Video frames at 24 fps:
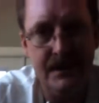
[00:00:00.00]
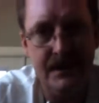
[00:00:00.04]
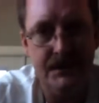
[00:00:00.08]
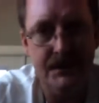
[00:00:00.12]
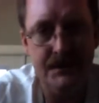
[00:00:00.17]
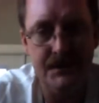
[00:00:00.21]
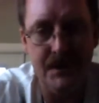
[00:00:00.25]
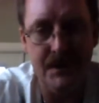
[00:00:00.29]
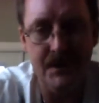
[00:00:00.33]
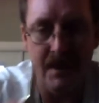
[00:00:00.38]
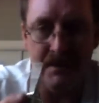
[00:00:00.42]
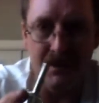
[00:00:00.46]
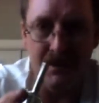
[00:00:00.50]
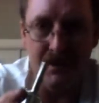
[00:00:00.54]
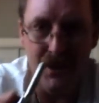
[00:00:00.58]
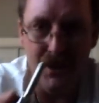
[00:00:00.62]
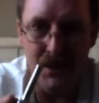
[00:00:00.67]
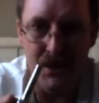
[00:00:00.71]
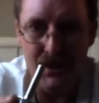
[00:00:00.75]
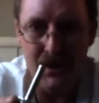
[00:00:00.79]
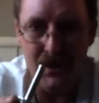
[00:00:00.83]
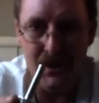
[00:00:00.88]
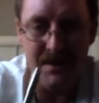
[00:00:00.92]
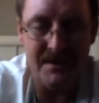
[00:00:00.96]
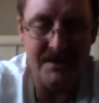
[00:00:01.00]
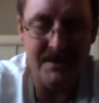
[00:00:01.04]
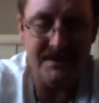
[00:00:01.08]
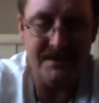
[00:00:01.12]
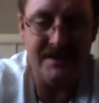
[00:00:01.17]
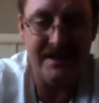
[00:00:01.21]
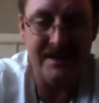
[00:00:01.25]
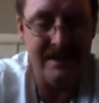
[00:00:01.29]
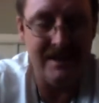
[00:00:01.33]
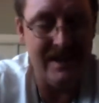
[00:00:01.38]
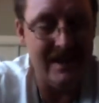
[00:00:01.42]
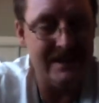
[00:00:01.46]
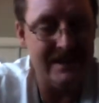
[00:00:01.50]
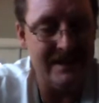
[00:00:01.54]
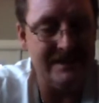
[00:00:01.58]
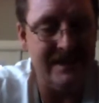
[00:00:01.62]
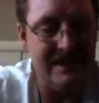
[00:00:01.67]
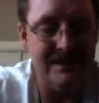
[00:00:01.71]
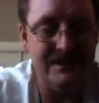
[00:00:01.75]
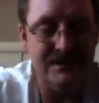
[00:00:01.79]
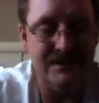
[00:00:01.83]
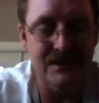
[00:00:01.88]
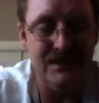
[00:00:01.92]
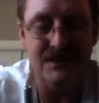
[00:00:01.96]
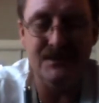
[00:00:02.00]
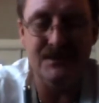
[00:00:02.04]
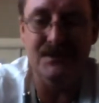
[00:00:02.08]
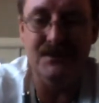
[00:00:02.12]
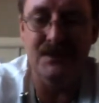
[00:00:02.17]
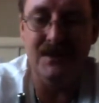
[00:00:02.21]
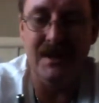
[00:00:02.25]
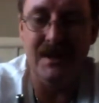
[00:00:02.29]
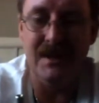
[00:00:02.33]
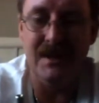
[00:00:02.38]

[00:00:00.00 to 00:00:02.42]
Diablo Loco in this thing last night, so it's still got a